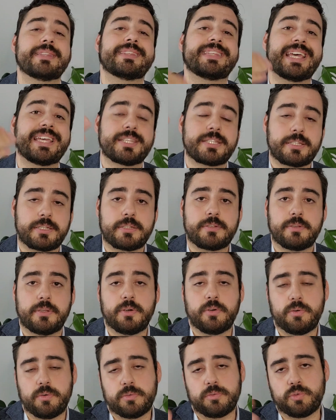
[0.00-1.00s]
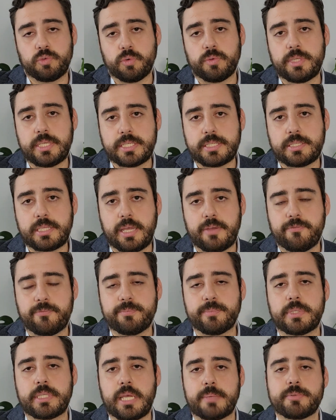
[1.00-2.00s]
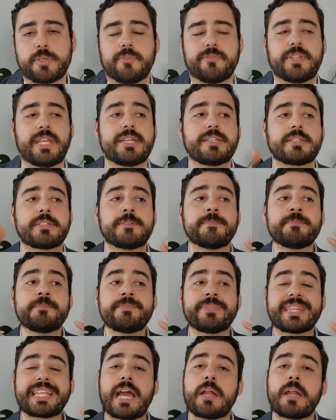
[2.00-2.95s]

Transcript: test or do these types of tests.